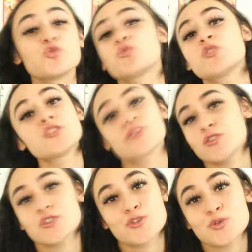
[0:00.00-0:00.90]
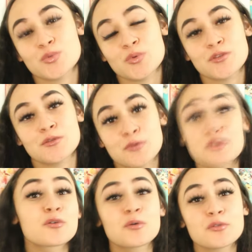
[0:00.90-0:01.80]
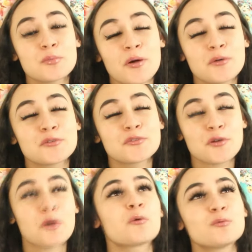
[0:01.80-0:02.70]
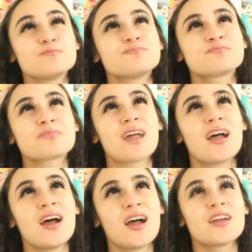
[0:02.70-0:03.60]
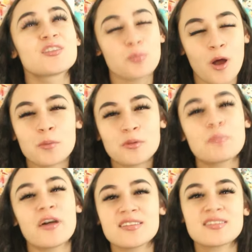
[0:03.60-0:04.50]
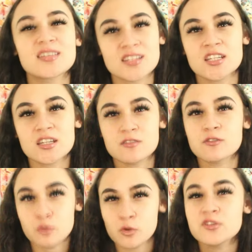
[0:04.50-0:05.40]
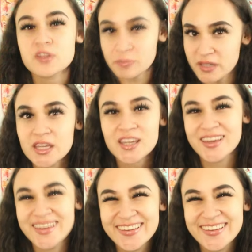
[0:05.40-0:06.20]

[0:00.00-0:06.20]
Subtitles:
do research what this musical was about, so it's probably best they didn't give the role to me.